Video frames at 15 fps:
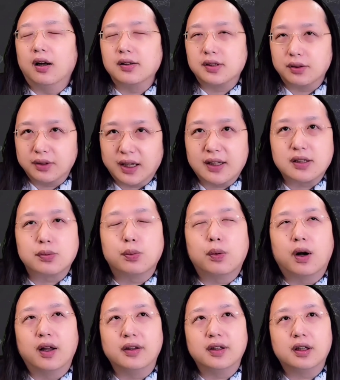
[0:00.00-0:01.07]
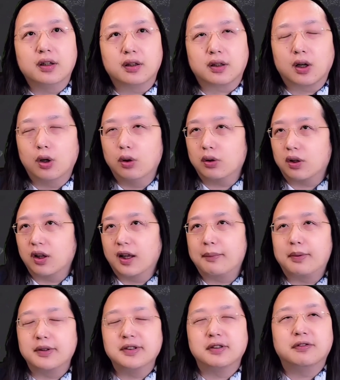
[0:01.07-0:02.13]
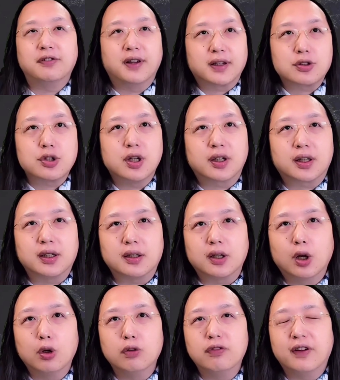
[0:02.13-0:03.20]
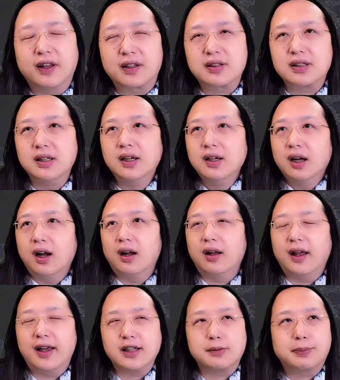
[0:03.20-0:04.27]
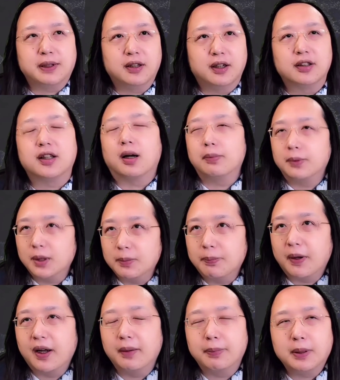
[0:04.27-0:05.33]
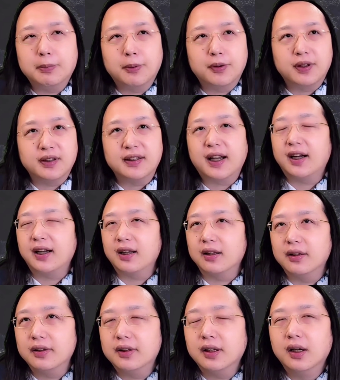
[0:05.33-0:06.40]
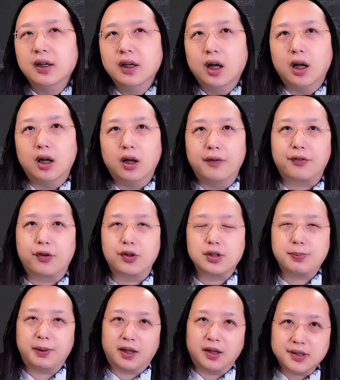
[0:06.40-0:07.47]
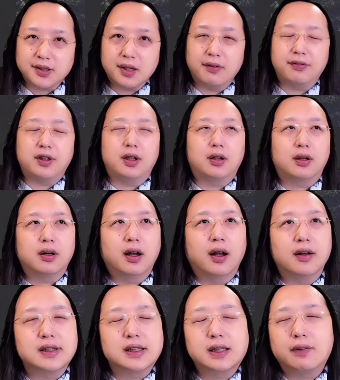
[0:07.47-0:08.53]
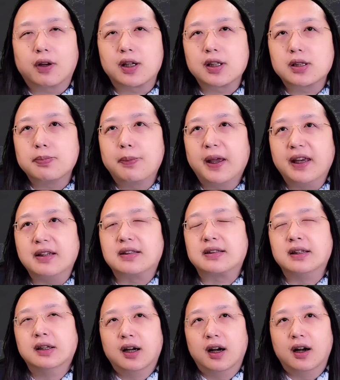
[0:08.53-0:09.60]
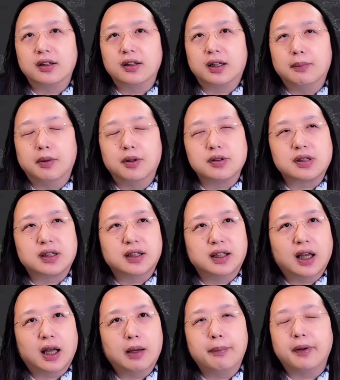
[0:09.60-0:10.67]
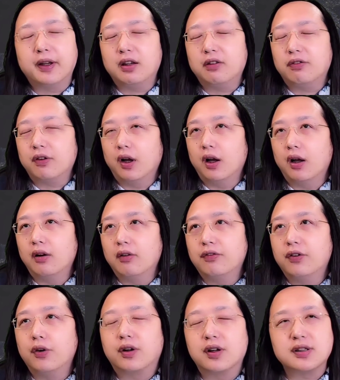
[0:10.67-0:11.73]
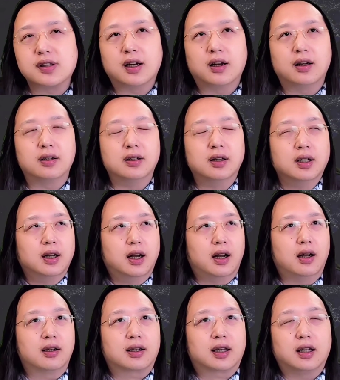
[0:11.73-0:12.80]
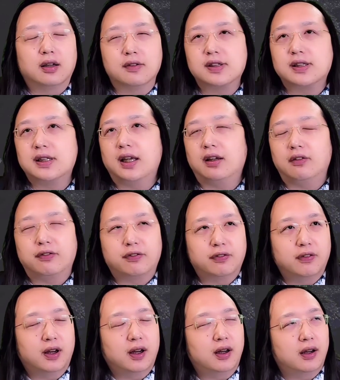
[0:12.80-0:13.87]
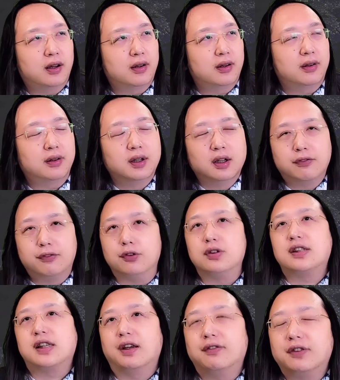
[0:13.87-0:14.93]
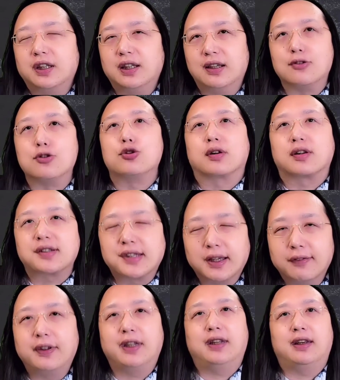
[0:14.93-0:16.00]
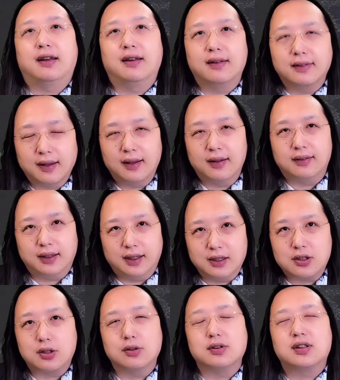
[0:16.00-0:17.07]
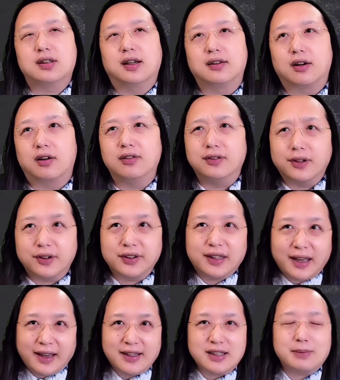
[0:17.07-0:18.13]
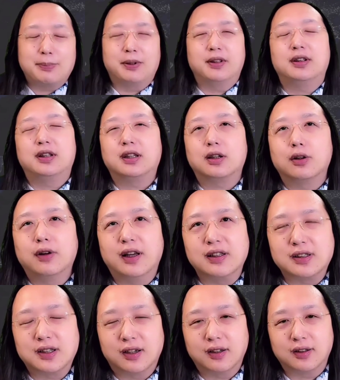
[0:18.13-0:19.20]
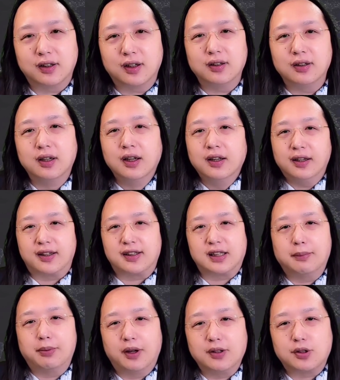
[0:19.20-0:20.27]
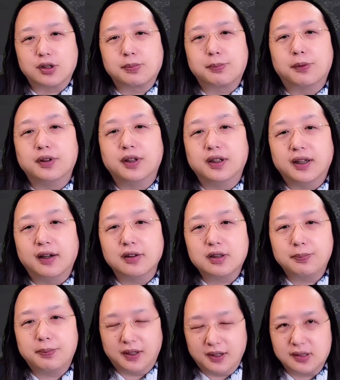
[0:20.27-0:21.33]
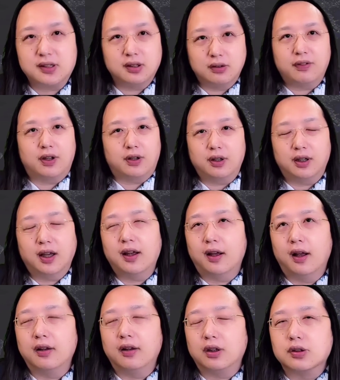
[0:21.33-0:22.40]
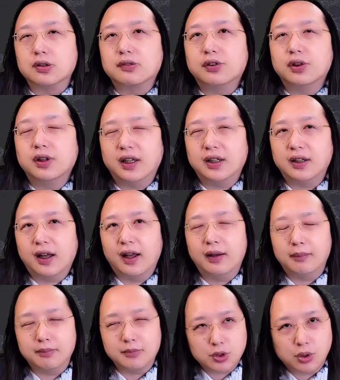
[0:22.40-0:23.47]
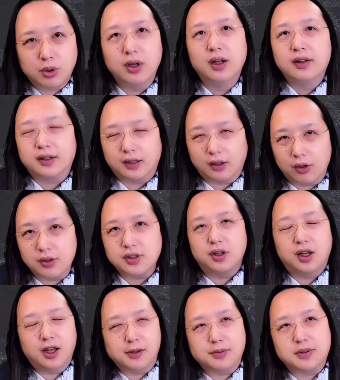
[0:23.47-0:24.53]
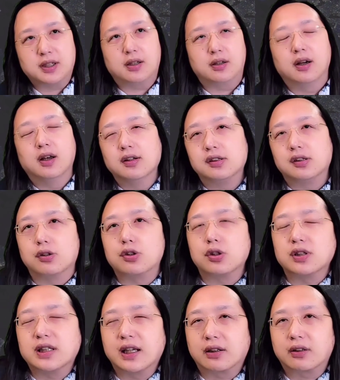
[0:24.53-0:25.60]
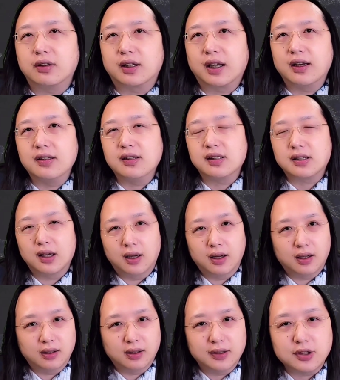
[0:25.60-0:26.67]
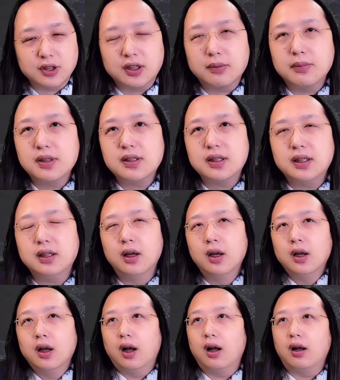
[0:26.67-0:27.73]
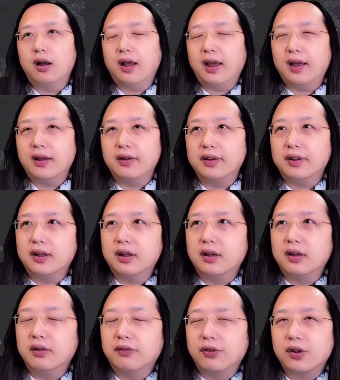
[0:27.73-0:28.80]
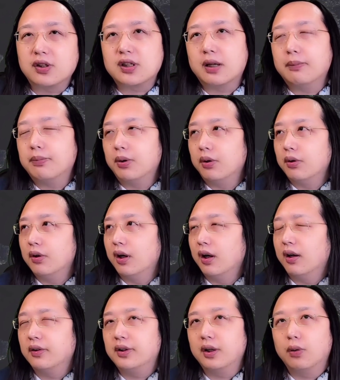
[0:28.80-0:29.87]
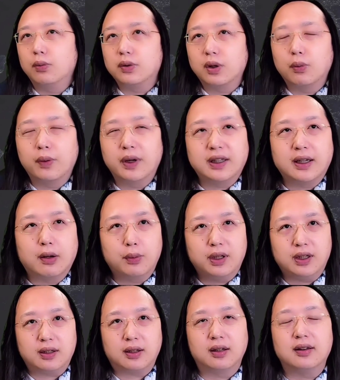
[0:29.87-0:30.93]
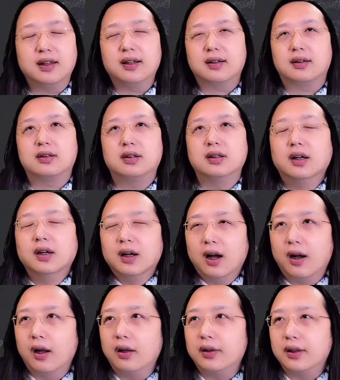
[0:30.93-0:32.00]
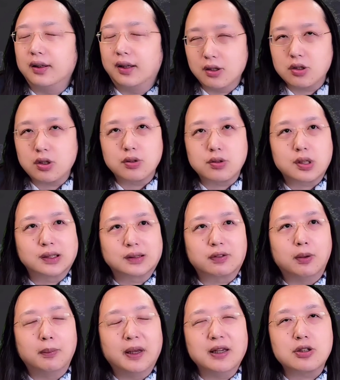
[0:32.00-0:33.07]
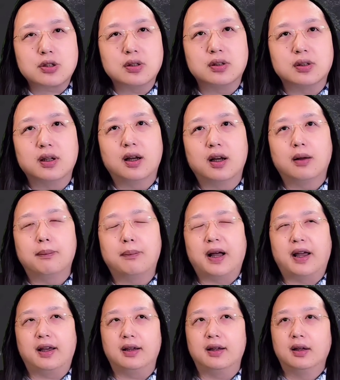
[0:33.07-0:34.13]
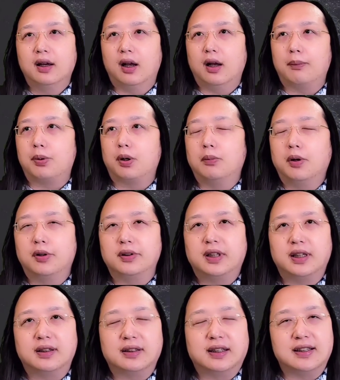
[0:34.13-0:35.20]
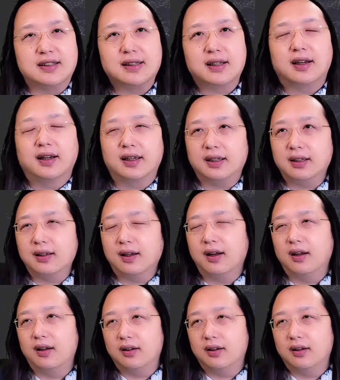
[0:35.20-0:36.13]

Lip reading: So that's one. The collaborative fact-checking, COFAX, has been adopted by people in Thailand, of course, because of their civic space. They mostly, I believe, focus on kind of safe food safety and drug safety and issues that are not as political as the Hong Kong example I just pointed out, but it's still very useful, and I'm sure that also helps their social sector gains legitimacy. For example, the way that we conduct the digital transformation by promoting design